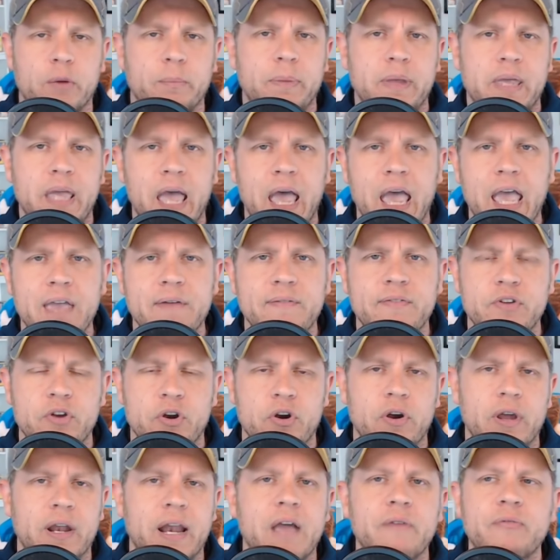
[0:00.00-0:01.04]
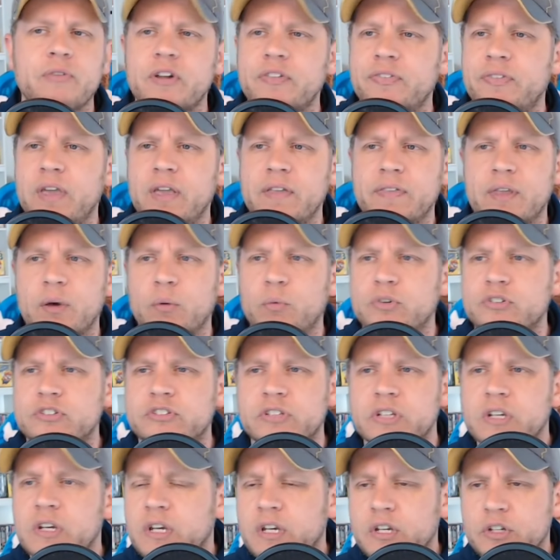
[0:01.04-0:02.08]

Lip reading: behavior and everything that was